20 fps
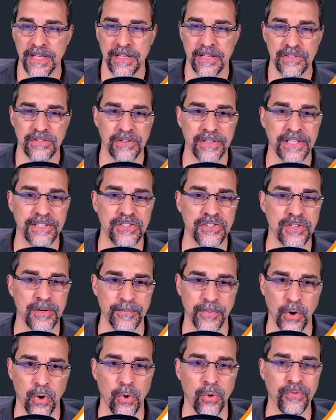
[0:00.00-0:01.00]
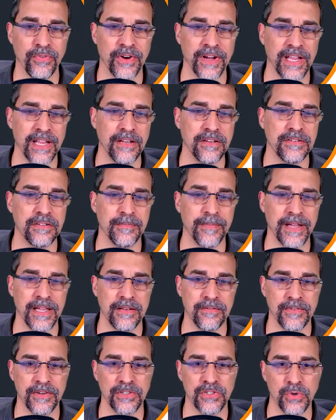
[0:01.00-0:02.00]
So let's jump over into my
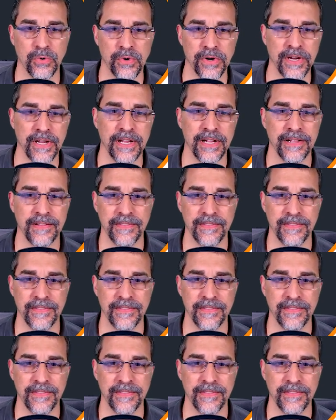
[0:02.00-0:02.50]
inventory.